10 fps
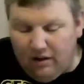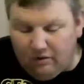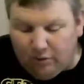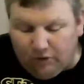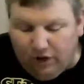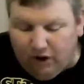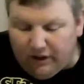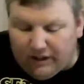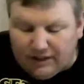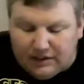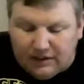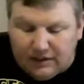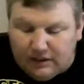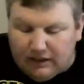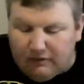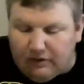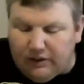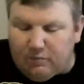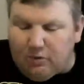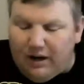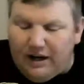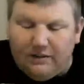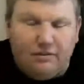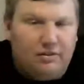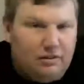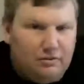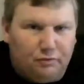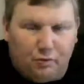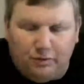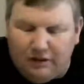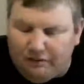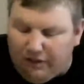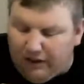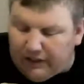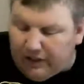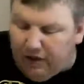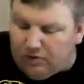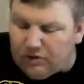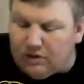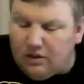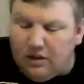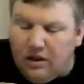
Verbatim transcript: For the Guardians, Kevin Gilbride, former N F L head coach.